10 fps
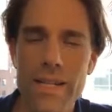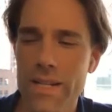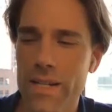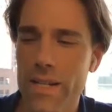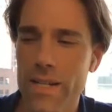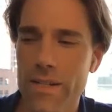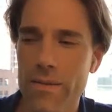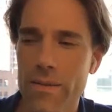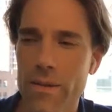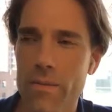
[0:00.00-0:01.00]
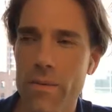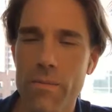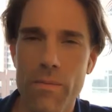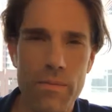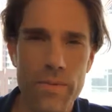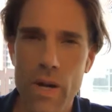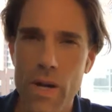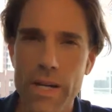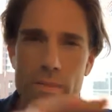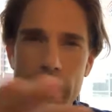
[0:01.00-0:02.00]
that's
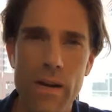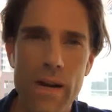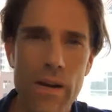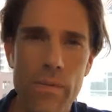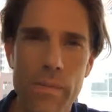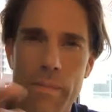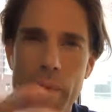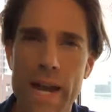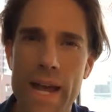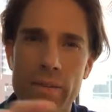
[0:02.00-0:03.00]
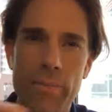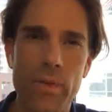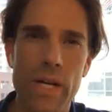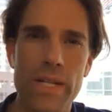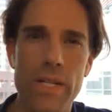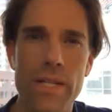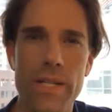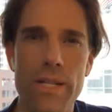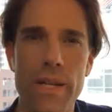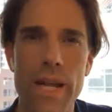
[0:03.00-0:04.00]
talking about how we might have a presence